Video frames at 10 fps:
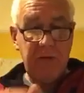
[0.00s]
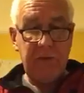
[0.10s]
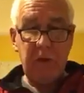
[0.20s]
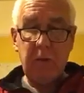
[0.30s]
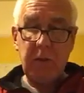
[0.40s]
For
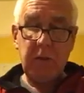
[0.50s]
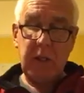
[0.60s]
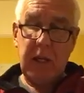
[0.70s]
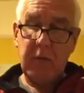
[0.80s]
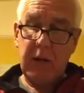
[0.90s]
you, we'll do it
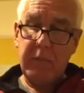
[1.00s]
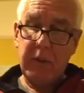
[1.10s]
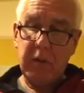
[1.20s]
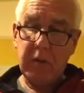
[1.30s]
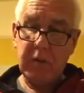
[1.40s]
that way
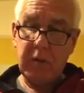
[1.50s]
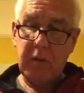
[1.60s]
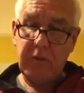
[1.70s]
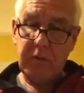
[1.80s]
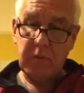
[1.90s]
because
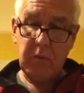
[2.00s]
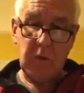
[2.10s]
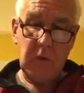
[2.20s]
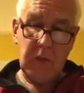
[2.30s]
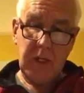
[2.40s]
you've
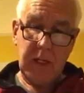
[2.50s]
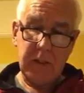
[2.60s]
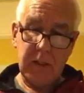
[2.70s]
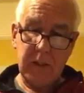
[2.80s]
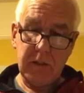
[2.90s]
not got any
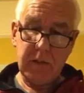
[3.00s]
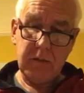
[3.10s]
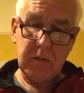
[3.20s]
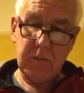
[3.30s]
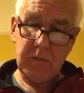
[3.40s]
access.
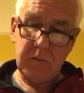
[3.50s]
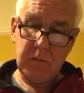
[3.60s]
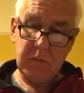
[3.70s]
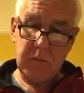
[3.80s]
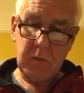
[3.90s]

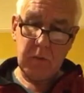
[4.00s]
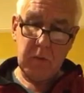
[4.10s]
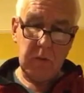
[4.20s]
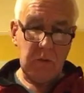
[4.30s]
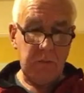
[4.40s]

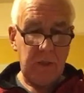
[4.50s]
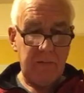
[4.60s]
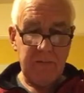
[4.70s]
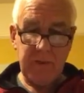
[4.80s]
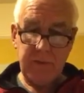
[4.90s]
It's a bit
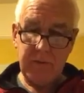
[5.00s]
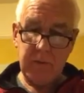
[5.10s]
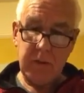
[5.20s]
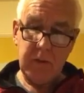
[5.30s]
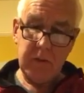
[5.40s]
unfair
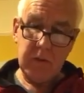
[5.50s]
for you.